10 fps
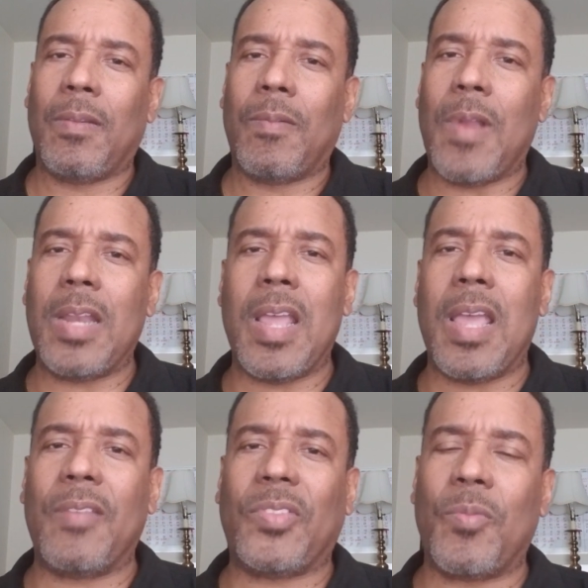Right now
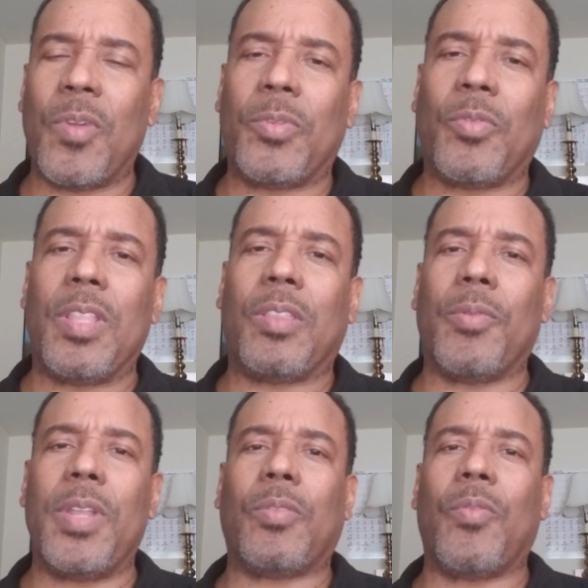I have somewhere between
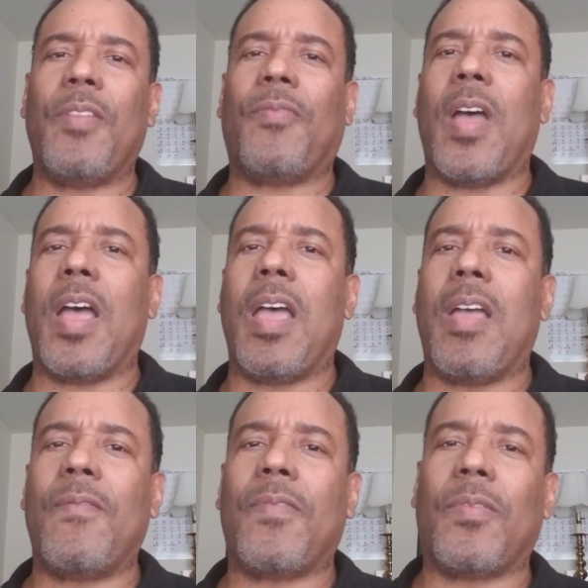
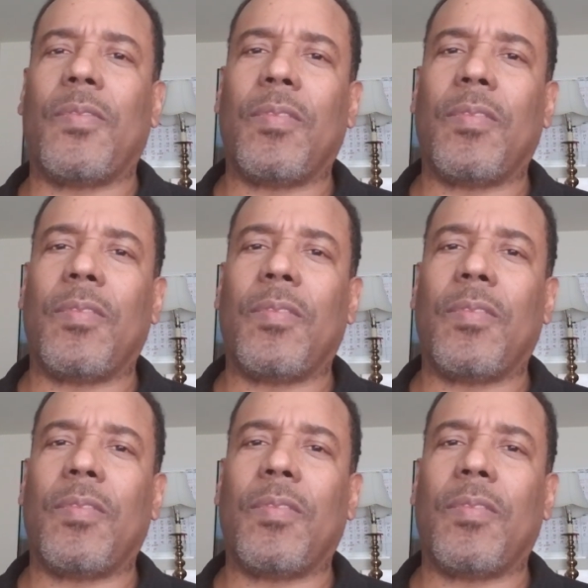325